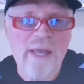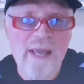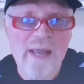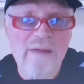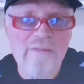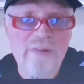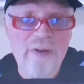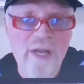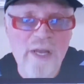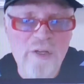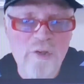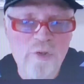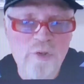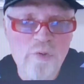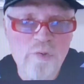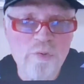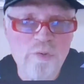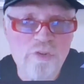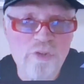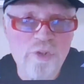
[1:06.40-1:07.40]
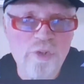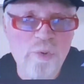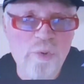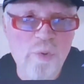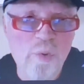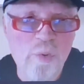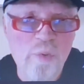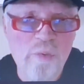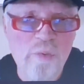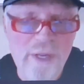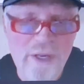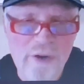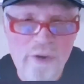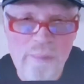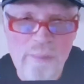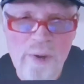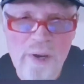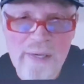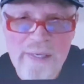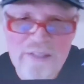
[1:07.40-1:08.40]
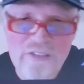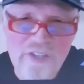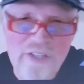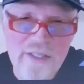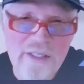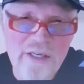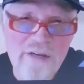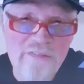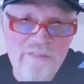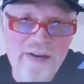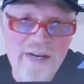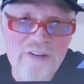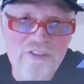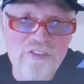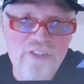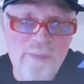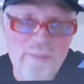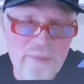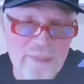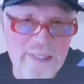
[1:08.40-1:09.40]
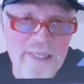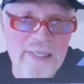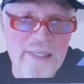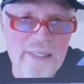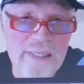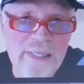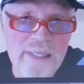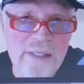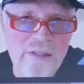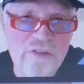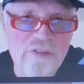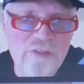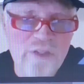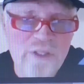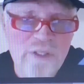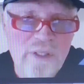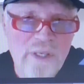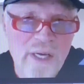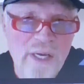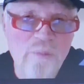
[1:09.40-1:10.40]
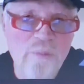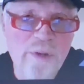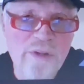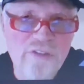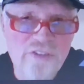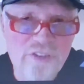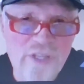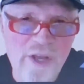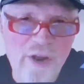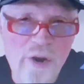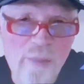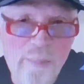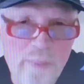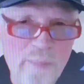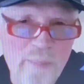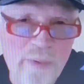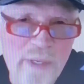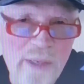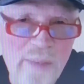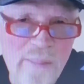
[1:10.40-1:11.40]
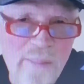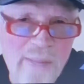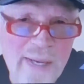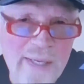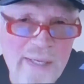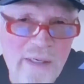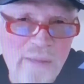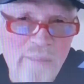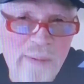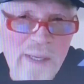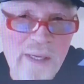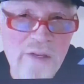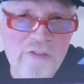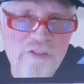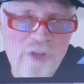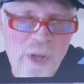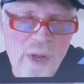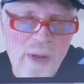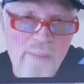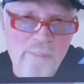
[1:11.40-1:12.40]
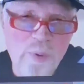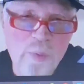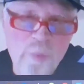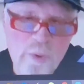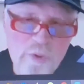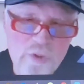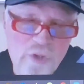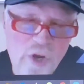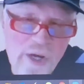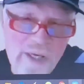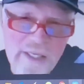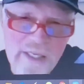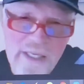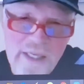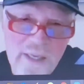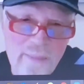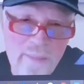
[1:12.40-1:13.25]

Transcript: have a nutraceutical that your body has identified as something it needs and wants to help it bring it back into balance. But we're talking